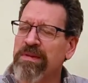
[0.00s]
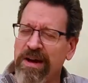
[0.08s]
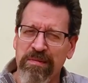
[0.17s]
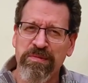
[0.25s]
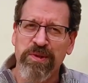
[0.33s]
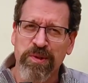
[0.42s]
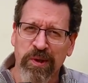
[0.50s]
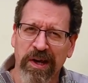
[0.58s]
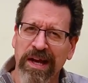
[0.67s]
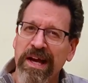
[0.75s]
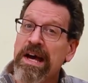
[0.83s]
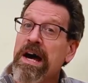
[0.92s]
I'm
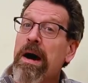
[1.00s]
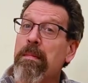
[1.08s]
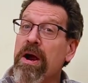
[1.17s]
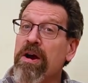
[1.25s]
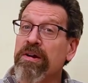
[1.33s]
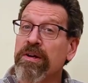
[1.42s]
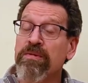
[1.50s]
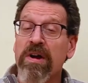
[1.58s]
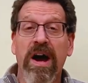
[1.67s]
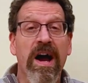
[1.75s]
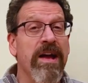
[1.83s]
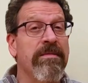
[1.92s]
sorry. American
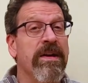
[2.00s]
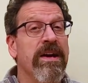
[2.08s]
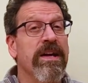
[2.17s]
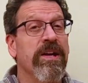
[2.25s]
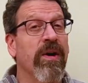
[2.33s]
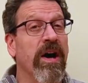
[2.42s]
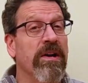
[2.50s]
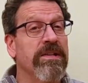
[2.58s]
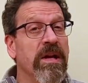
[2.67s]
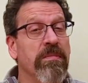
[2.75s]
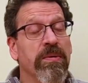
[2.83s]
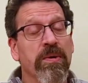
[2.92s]
rye, you know,
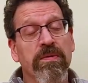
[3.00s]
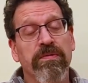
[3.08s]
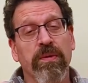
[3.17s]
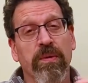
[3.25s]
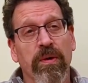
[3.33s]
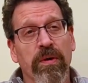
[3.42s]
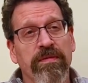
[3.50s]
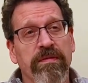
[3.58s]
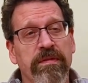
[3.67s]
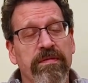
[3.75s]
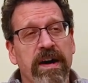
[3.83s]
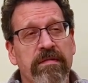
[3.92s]
110 proof or
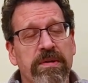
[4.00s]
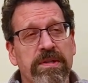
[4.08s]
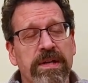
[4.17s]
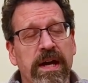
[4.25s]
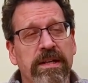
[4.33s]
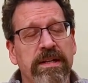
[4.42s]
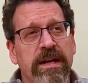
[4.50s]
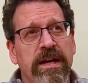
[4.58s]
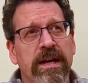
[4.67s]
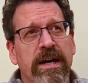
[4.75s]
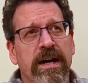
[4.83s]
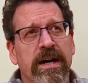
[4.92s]
55%. And
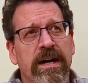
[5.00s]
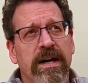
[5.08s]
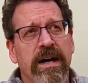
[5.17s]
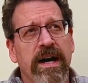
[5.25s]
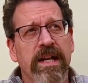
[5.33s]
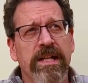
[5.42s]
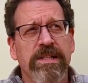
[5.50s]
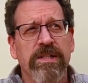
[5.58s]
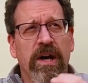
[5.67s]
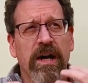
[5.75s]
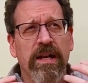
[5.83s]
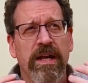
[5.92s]
it's
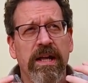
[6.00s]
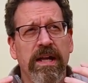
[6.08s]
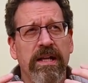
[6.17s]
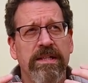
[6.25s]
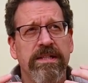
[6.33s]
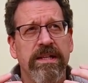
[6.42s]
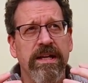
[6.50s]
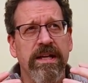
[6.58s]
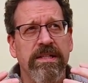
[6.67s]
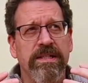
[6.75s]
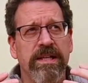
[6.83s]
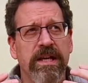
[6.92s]
not,
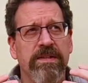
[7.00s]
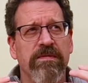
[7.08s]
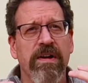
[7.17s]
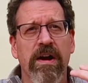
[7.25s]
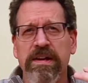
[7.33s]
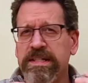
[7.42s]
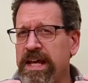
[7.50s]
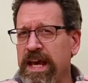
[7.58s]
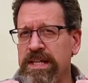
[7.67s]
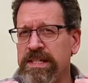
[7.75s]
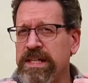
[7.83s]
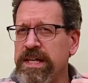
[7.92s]
it's very
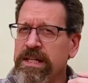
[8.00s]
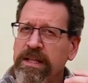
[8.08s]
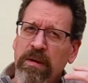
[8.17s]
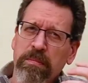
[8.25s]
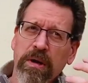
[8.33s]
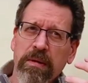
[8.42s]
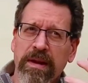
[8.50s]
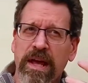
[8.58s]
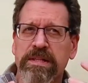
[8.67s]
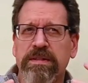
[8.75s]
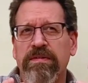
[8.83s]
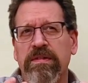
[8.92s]
tasty, a little
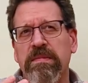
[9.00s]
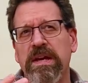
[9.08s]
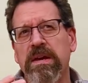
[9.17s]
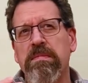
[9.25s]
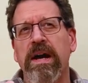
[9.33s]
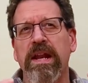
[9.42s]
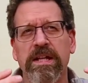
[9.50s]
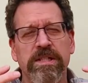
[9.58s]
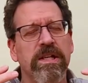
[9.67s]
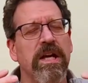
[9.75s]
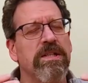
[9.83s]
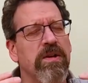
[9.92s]
bourbon-esque for me, but
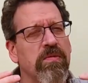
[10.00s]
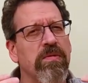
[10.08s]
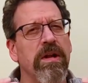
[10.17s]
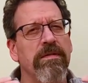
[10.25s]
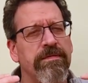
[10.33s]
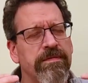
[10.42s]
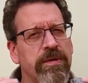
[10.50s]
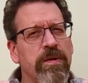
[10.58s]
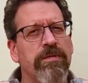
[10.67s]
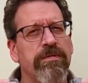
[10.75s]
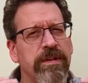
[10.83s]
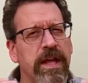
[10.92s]
it's a really
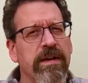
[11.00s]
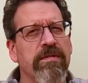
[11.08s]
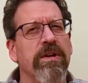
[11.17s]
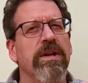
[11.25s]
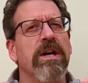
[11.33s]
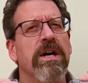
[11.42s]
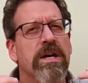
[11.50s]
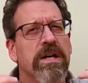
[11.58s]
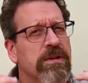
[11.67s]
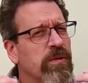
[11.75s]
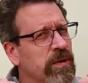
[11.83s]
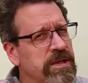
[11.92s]
full flavored,
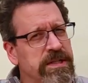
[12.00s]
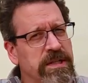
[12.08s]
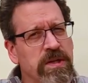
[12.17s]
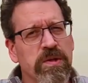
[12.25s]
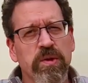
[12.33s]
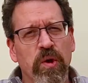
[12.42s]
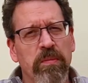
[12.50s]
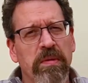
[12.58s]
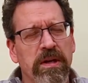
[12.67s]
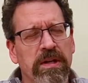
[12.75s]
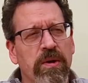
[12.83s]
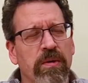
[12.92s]
only 6 years old,
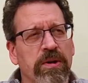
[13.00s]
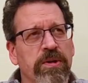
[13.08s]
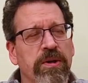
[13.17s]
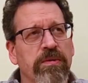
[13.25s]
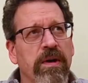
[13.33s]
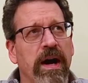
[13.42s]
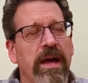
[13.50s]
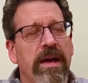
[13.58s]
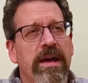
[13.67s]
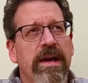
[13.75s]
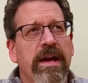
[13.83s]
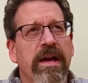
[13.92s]
but you know, a good rye.
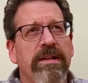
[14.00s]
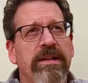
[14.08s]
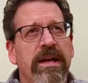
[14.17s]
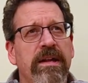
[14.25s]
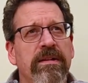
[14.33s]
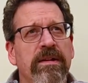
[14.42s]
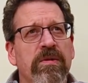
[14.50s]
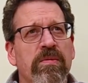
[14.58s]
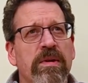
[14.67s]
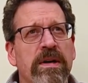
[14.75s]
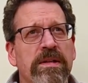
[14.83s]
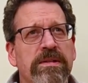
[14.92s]
And then there
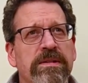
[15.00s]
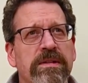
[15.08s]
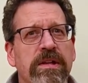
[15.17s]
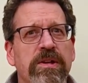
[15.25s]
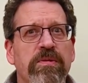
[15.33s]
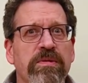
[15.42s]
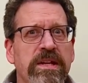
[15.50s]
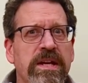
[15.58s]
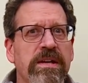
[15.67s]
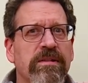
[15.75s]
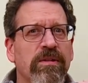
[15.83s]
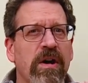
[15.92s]
was the
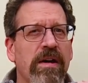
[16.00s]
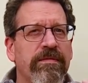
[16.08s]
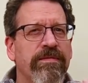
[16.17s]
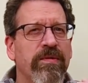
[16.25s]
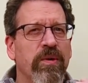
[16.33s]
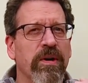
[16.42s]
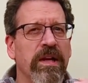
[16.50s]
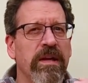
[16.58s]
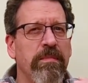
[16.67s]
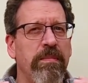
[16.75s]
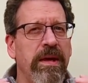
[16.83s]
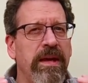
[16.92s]
unique Lot
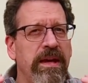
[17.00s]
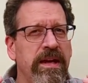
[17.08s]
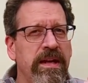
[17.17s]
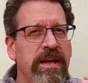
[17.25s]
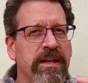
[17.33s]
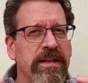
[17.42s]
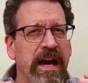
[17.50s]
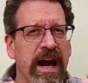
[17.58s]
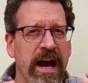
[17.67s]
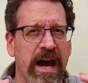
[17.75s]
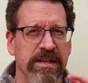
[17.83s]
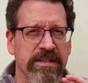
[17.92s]
40 peated
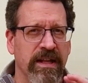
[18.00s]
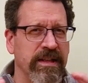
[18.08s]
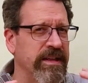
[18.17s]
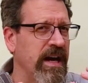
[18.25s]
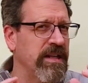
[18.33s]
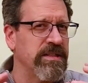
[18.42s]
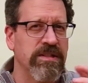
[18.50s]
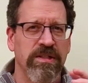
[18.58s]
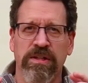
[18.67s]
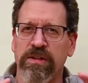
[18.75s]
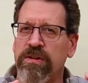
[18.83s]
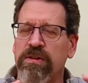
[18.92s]
cask. Like, that's
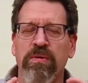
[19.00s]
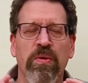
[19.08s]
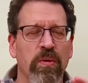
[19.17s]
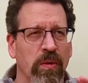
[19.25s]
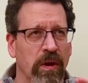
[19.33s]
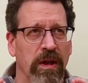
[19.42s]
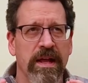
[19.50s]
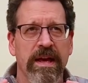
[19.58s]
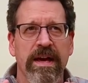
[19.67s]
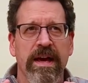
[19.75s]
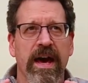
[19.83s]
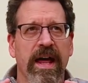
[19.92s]
cool.
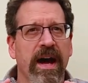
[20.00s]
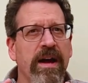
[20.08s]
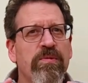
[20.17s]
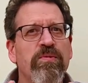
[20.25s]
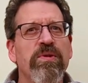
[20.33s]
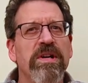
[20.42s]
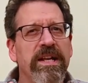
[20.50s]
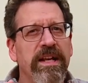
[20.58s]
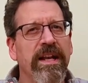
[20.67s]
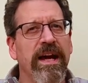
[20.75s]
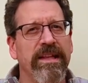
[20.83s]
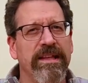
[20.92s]
And I really
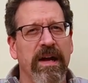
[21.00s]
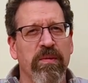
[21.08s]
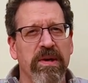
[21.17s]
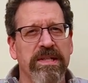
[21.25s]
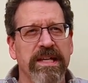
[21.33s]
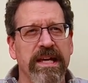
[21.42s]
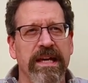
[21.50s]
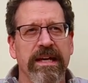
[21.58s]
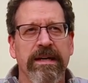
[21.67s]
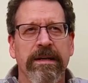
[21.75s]
like that whiskey.